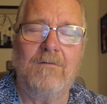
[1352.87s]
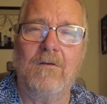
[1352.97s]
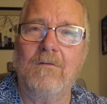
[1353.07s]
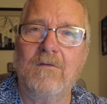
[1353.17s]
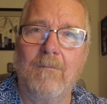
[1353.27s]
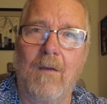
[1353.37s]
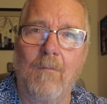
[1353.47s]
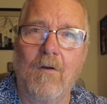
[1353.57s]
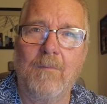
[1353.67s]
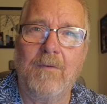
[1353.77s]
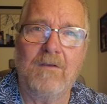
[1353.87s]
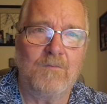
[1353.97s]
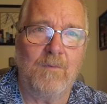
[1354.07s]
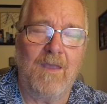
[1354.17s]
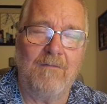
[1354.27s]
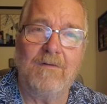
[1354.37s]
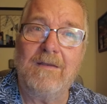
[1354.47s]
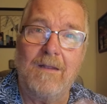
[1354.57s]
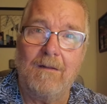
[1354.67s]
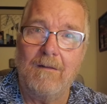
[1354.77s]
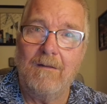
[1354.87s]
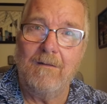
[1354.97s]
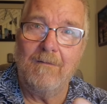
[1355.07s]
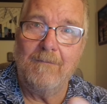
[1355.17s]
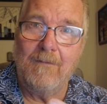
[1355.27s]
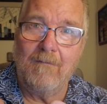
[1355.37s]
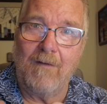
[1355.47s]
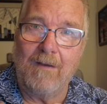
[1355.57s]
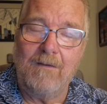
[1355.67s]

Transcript: you're using my work because we have a deal, right?